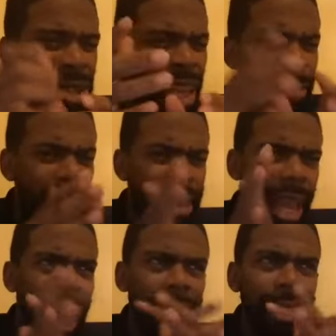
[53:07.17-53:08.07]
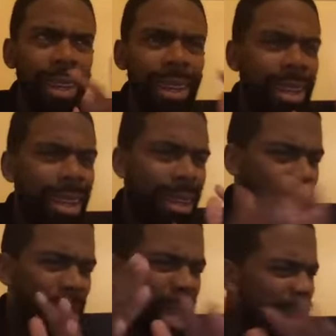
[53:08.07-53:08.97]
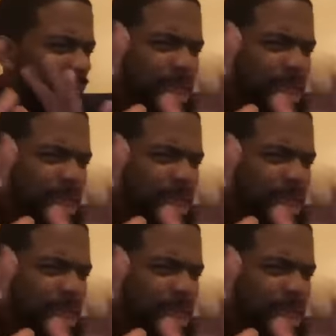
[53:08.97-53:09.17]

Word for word: Think about that. You know, think about that.